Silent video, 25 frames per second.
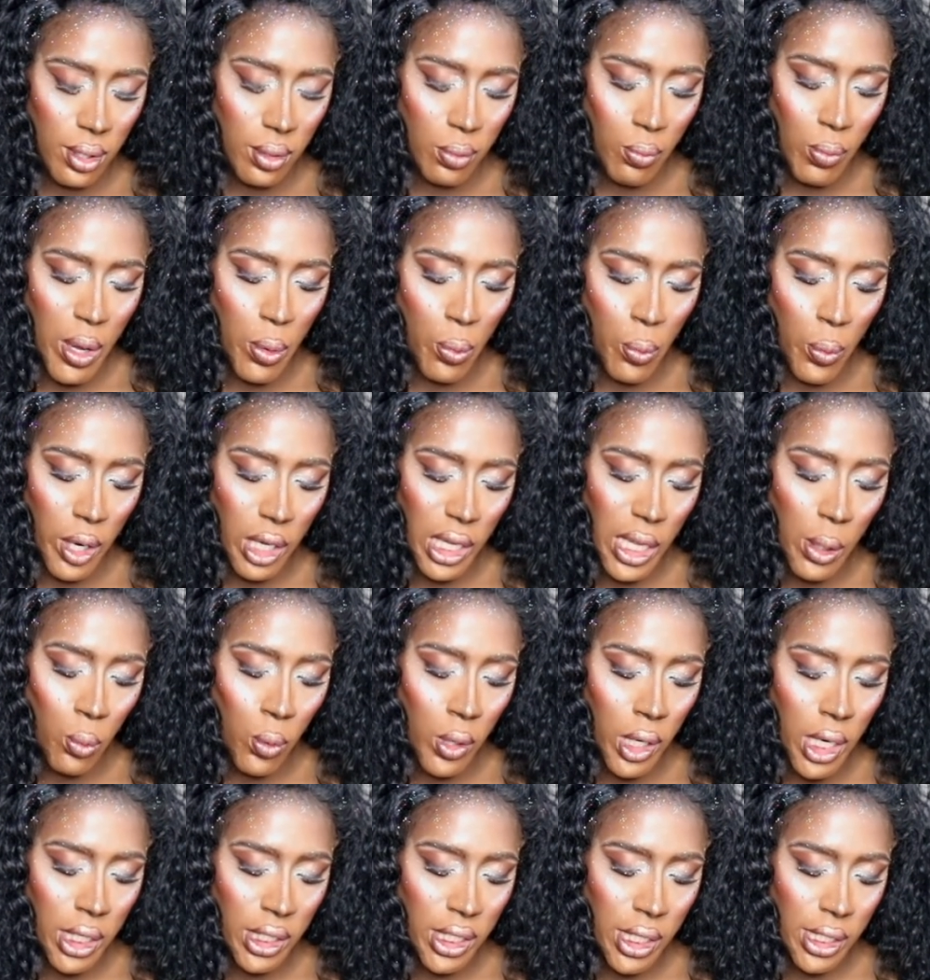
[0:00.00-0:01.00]
We really
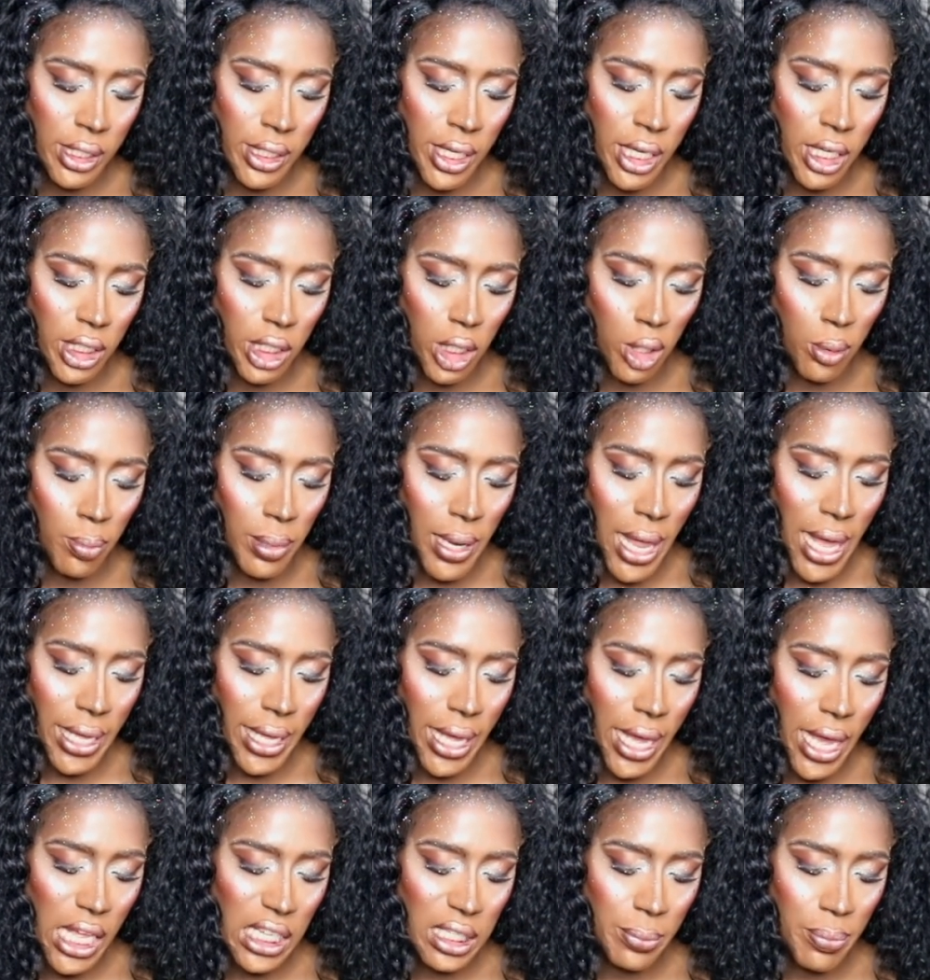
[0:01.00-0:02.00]
wanted to send your black
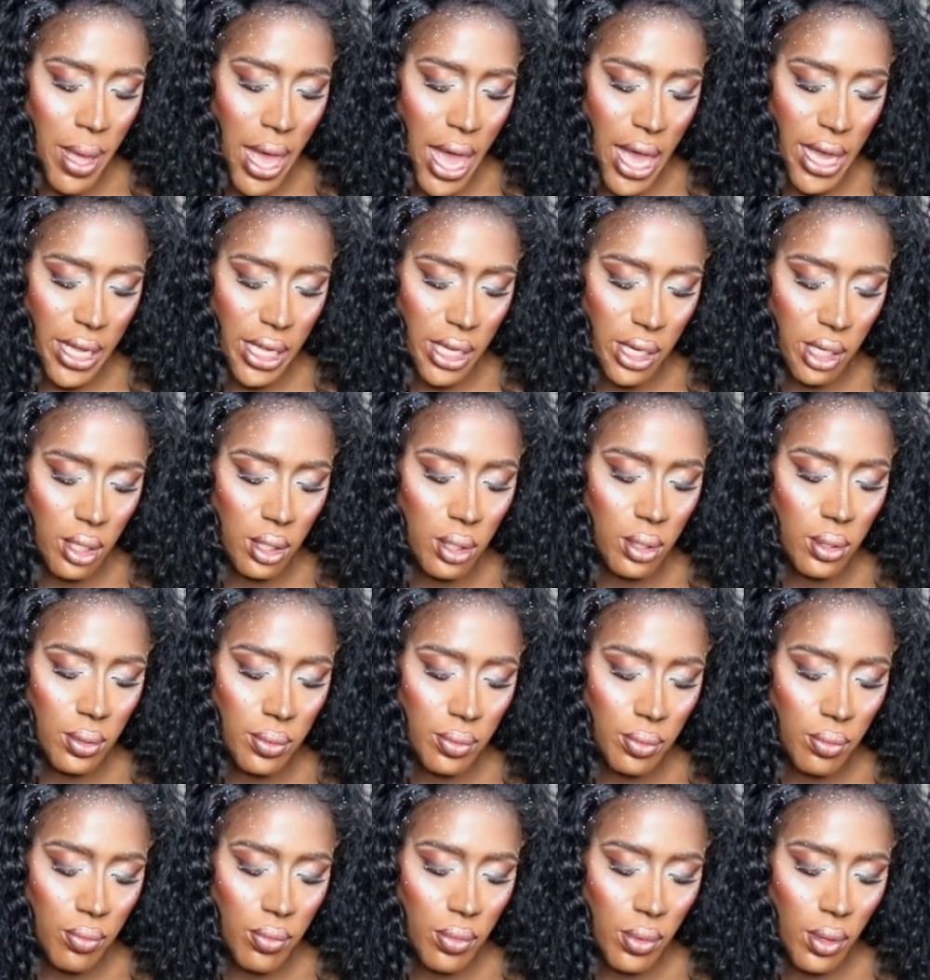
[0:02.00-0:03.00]
ass packing
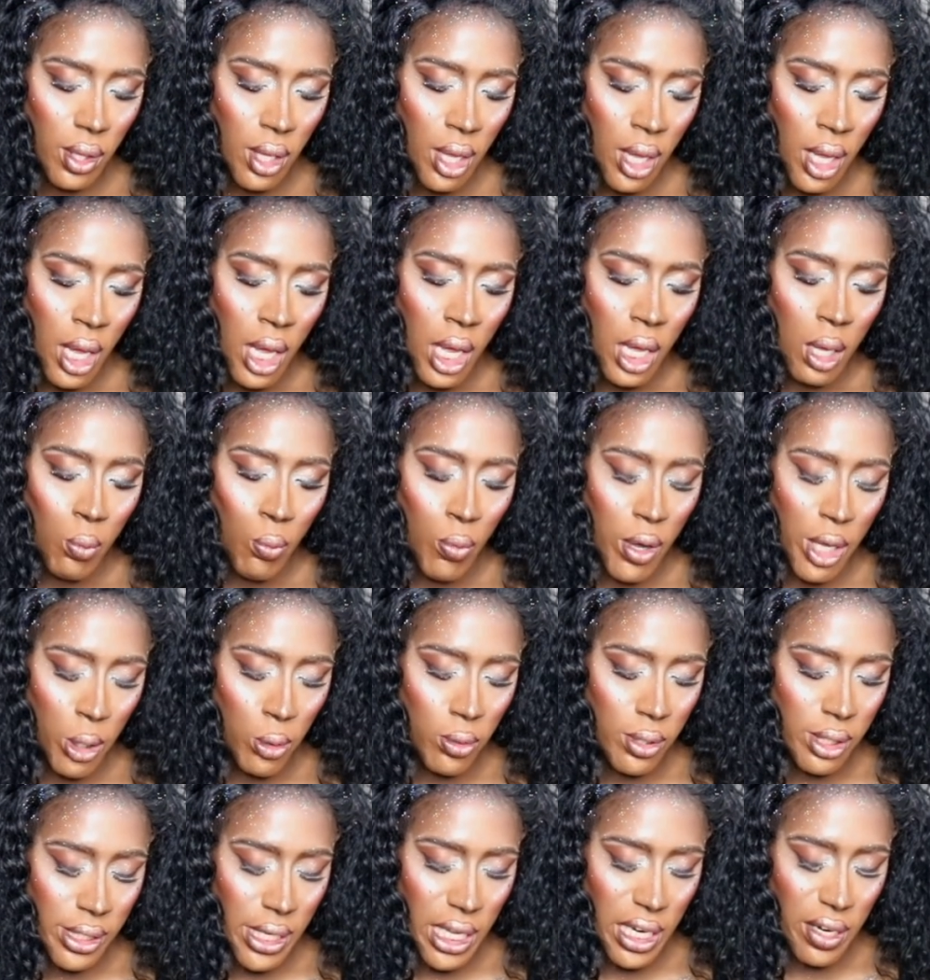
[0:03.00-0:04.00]
when you
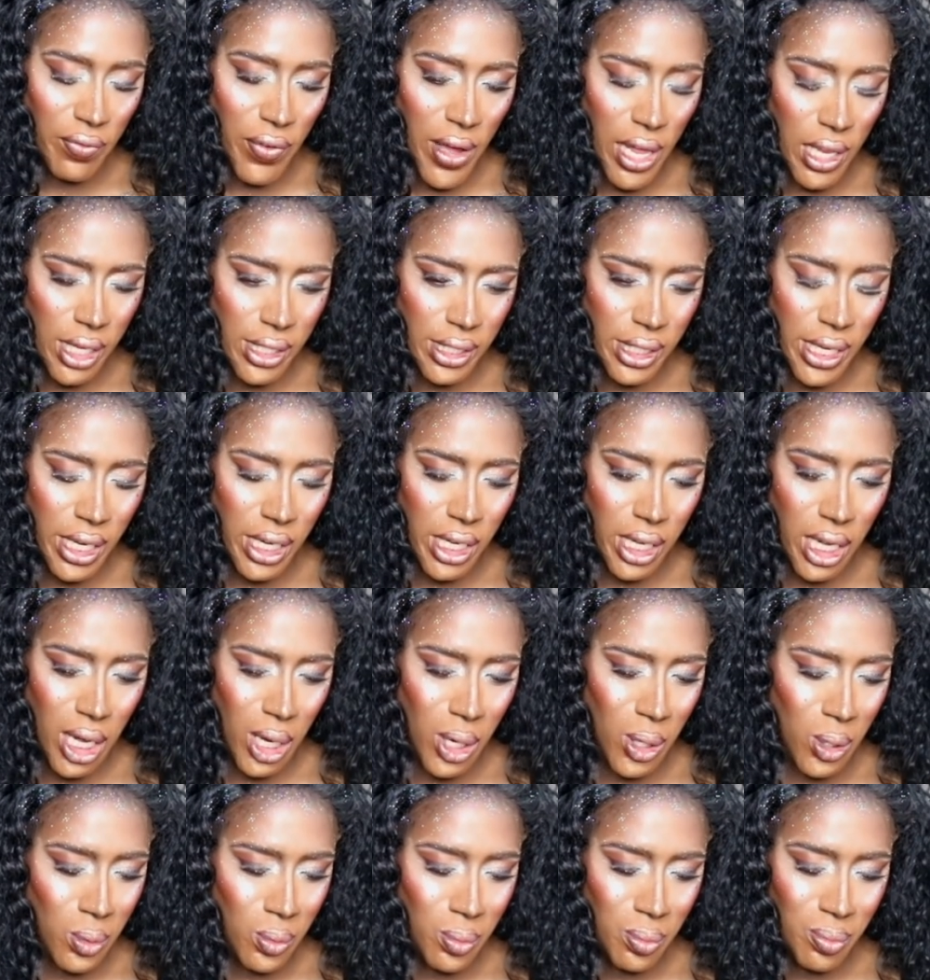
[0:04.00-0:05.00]
sent Valentina
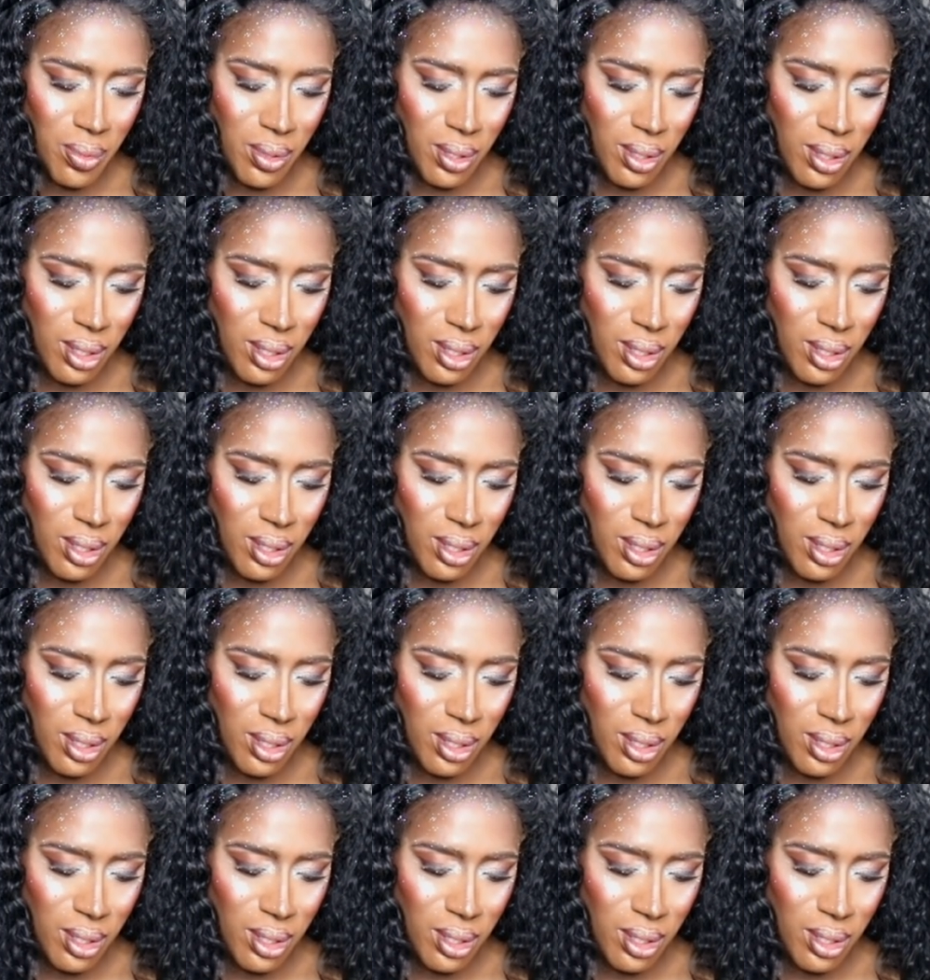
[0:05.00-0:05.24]
home.